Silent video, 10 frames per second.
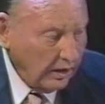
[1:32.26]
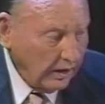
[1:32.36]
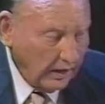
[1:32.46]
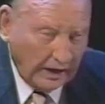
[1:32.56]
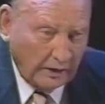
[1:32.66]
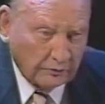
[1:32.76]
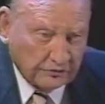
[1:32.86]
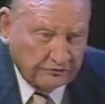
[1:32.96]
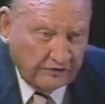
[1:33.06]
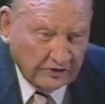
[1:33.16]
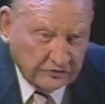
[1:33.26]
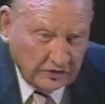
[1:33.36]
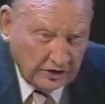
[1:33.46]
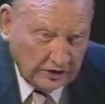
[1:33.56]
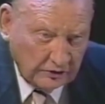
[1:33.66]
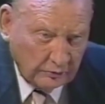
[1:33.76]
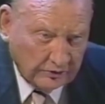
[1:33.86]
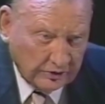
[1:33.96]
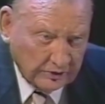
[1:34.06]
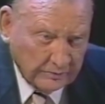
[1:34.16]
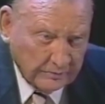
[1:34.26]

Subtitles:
And I was fascinated with it.